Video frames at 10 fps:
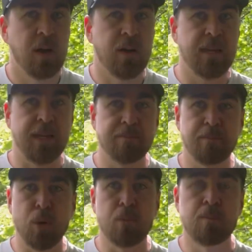and then
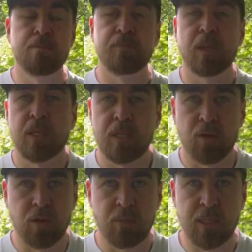boom,
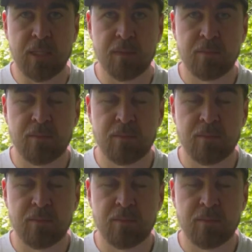you're on the money.